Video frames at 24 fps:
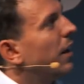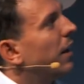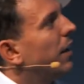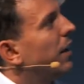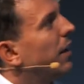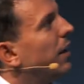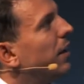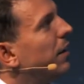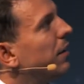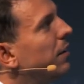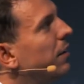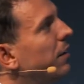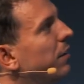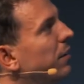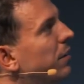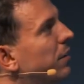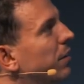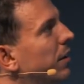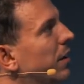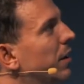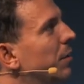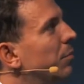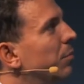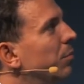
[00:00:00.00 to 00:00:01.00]

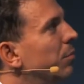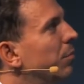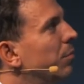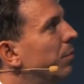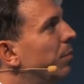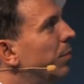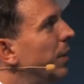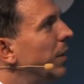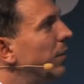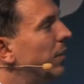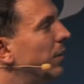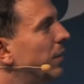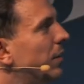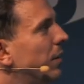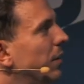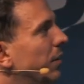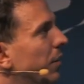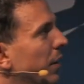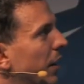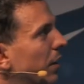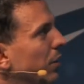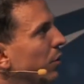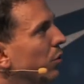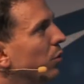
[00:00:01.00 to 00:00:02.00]
And basically
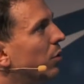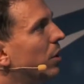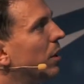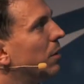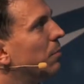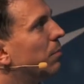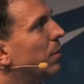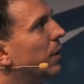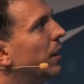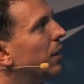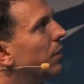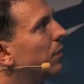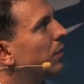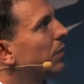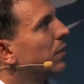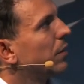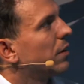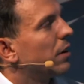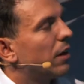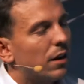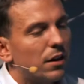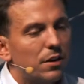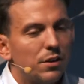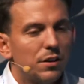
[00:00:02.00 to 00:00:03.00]
there you can place the
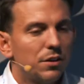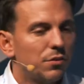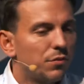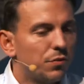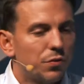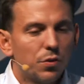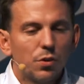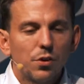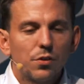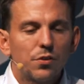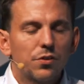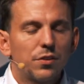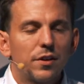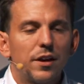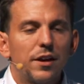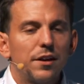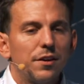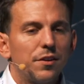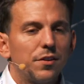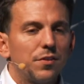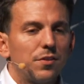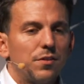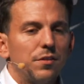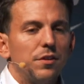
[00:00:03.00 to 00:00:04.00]
car in full
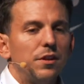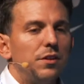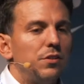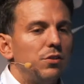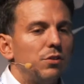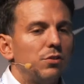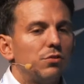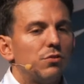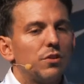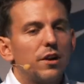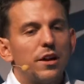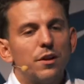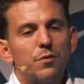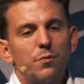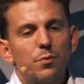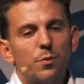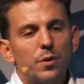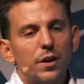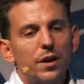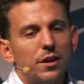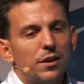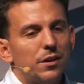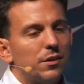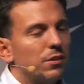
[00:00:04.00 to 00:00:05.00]
size in your
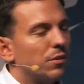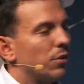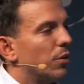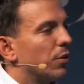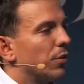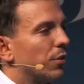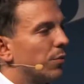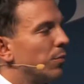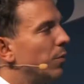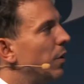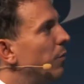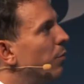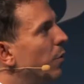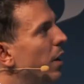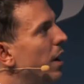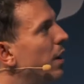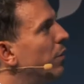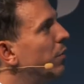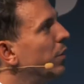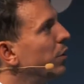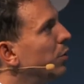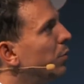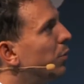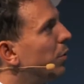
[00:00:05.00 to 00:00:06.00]
driveway or
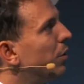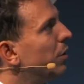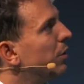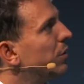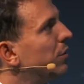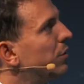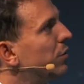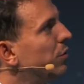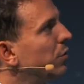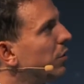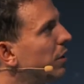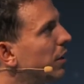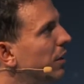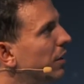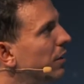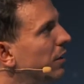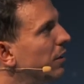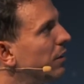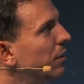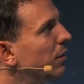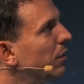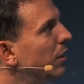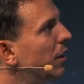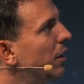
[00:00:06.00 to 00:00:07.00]
wherever you want. You
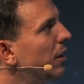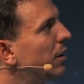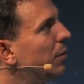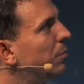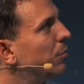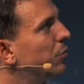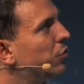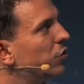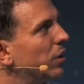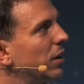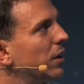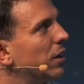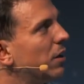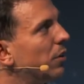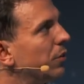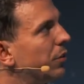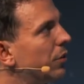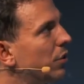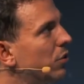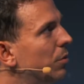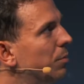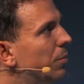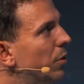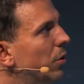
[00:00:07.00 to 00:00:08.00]
can check out
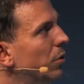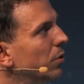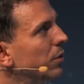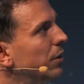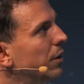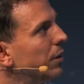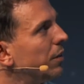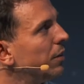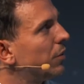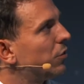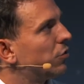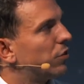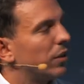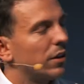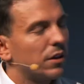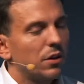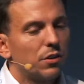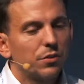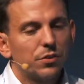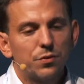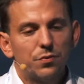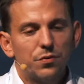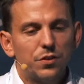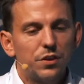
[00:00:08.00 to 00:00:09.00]
the components, check
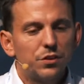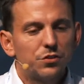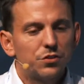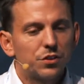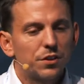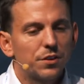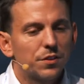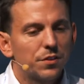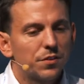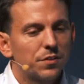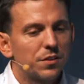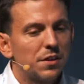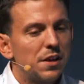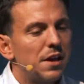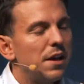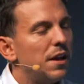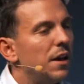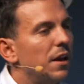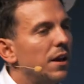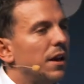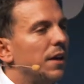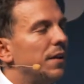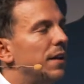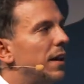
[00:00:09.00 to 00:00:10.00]
out the features
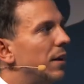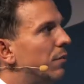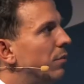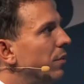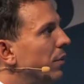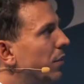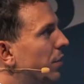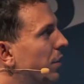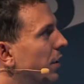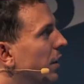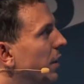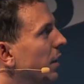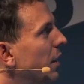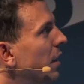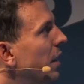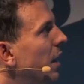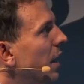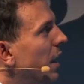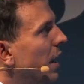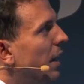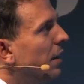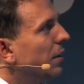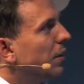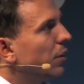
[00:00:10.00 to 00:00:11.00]
and everything.
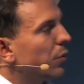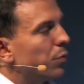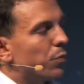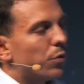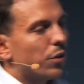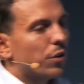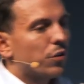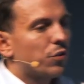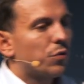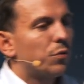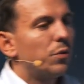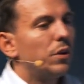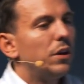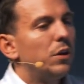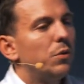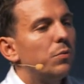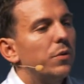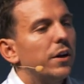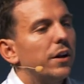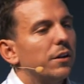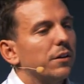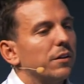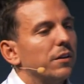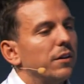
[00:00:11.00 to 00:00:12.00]
And this works really
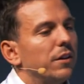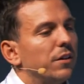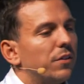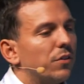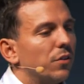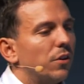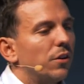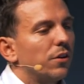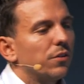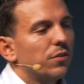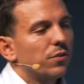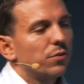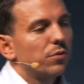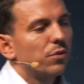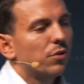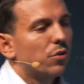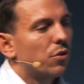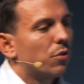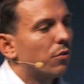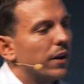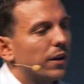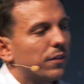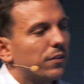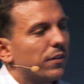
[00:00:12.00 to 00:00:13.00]
well. It's also a
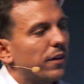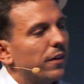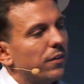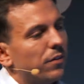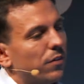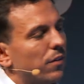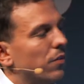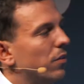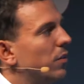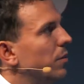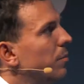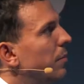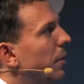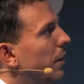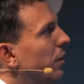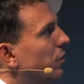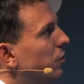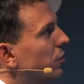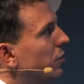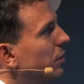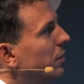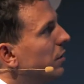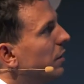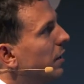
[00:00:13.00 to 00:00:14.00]
correct size
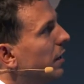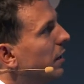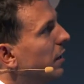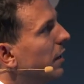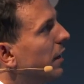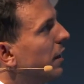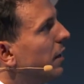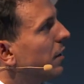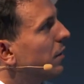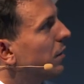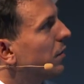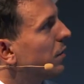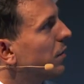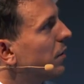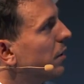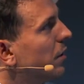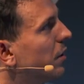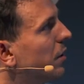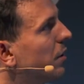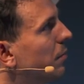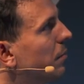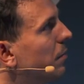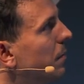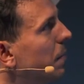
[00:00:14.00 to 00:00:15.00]
estimation. It has
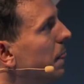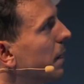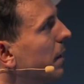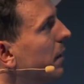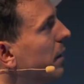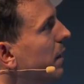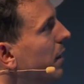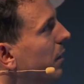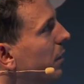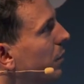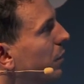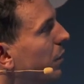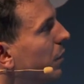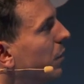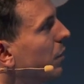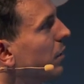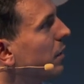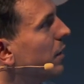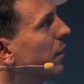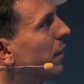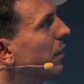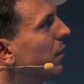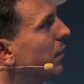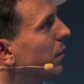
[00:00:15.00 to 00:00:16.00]
a very
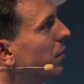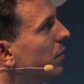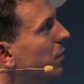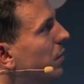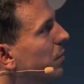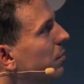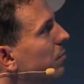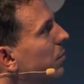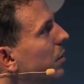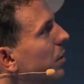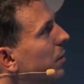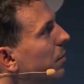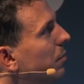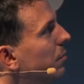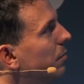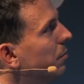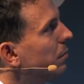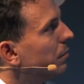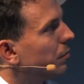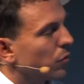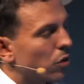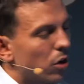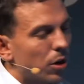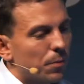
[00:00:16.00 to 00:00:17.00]
nice
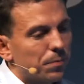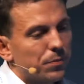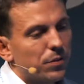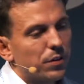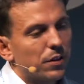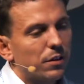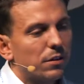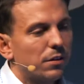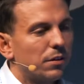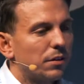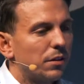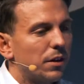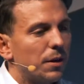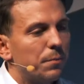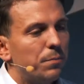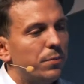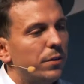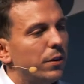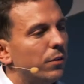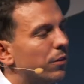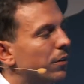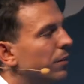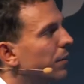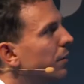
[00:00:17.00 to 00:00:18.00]
optical
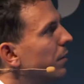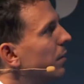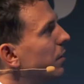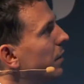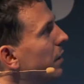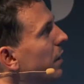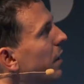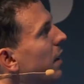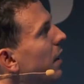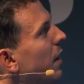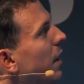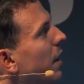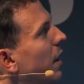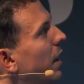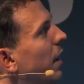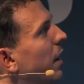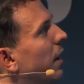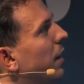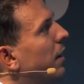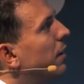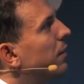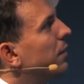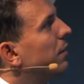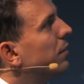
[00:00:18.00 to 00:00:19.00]
appearance.
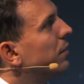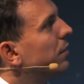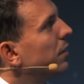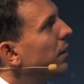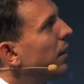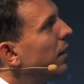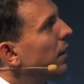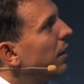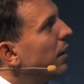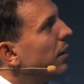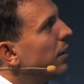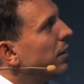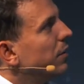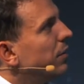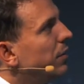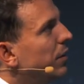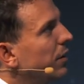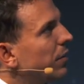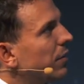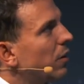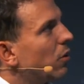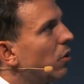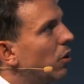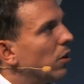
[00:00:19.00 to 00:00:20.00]
And
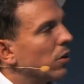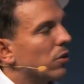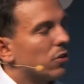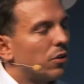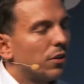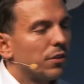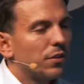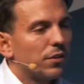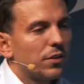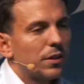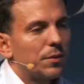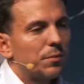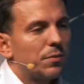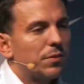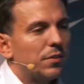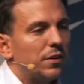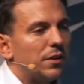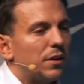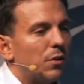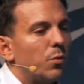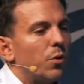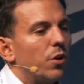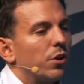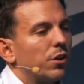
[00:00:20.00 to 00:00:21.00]
these are all concepts
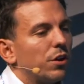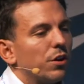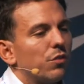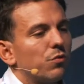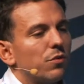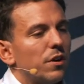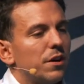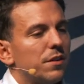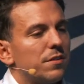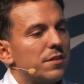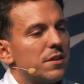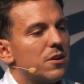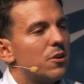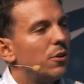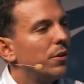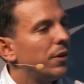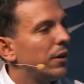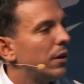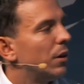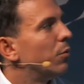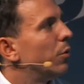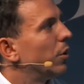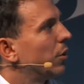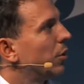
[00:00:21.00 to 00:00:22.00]
that are working right now,
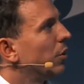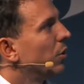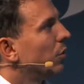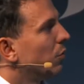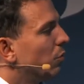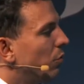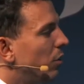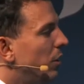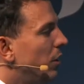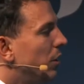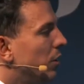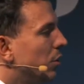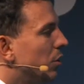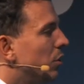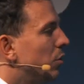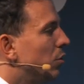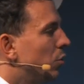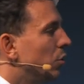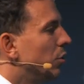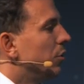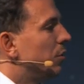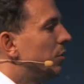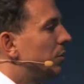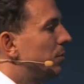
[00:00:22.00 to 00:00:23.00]
that are working really
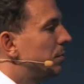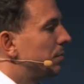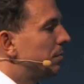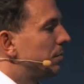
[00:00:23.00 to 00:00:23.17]
good.